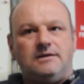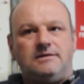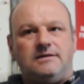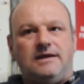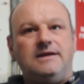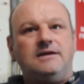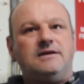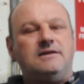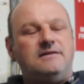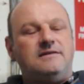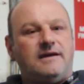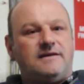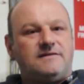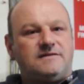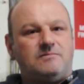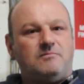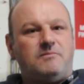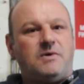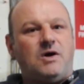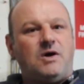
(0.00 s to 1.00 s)
The
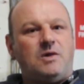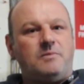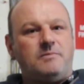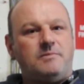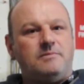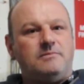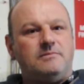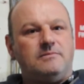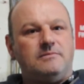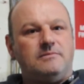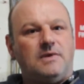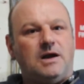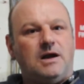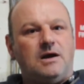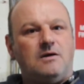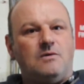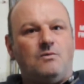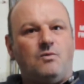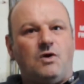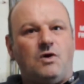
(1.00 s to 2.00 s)
incandescent bulb
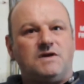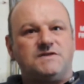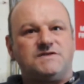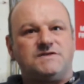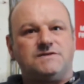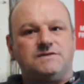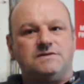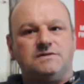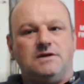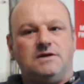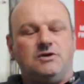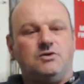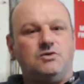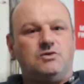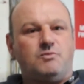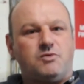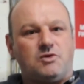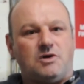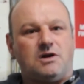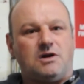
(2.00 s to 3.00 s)
was a
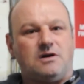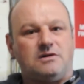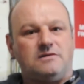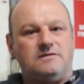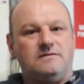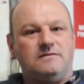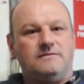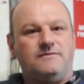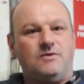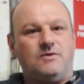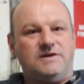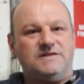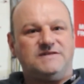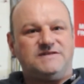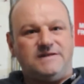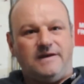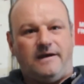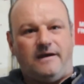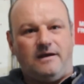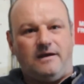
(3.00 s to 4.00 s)
good product for its
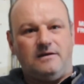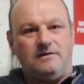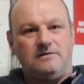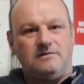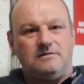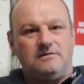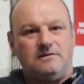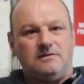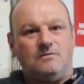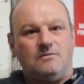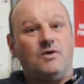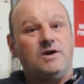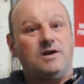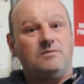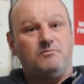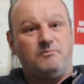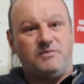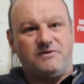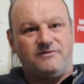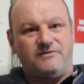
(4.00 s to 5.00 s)
day, what
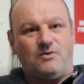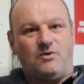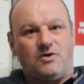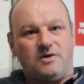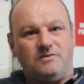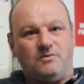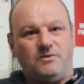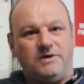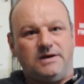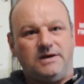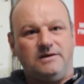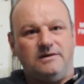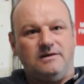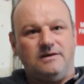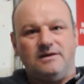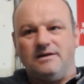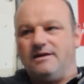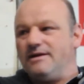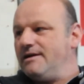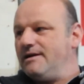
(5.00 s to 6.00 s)
it performed with it.
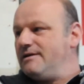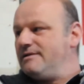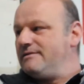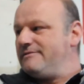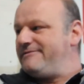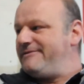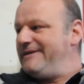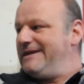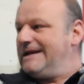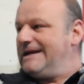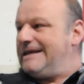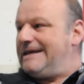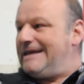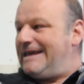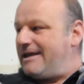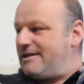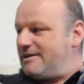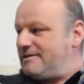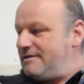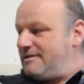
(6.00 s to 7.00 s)

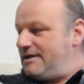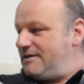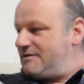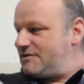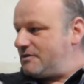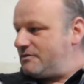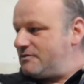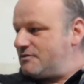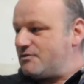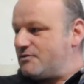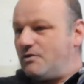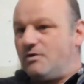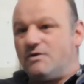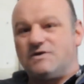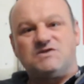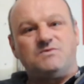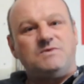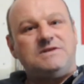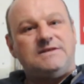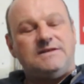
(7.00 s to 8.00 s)
Getting these
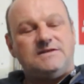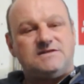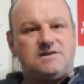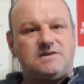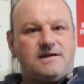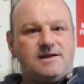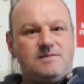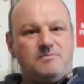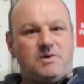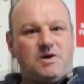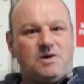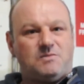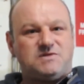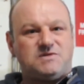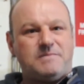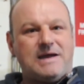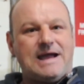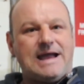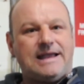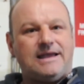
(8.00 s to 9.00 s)
controllers with these light bulbs
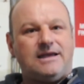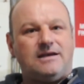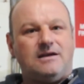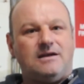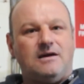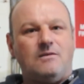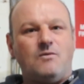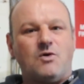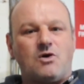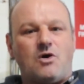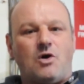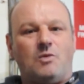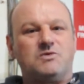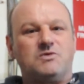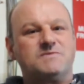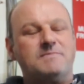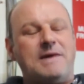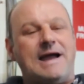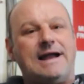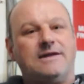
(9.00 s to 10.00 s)
back, we're
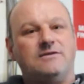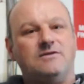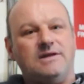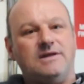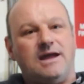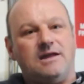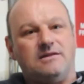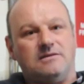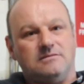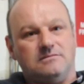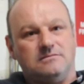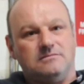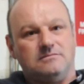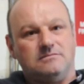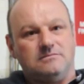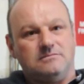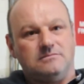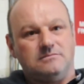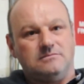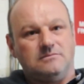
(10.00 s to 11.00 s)
almost back to that
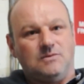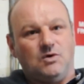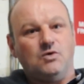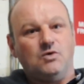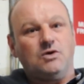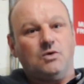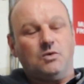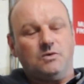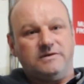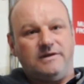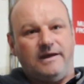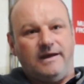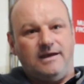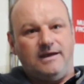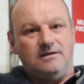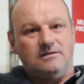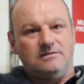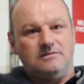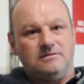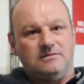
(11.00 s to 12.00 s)
good old
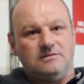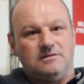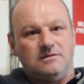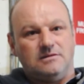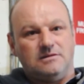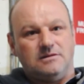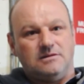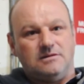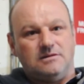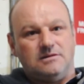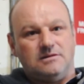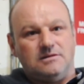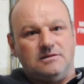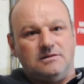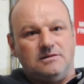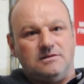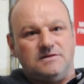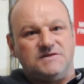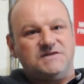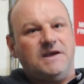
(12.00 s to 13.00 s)
day
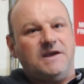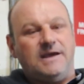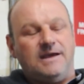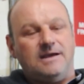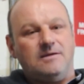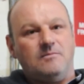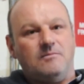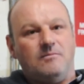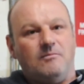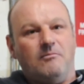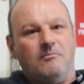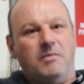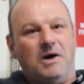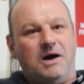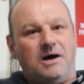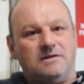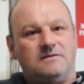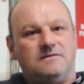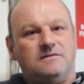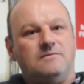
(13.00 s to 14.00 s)
saying,
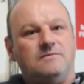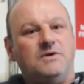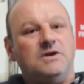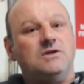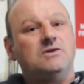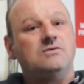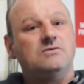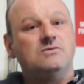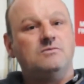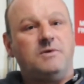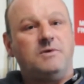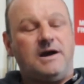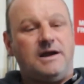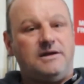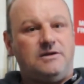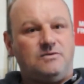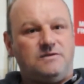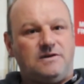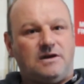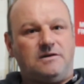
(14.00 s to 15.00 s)
but with brand
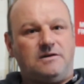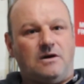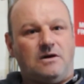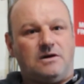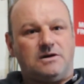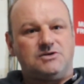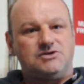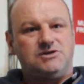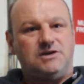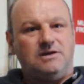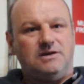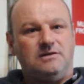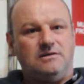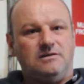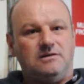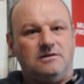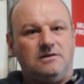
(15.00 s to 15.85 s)
new technology,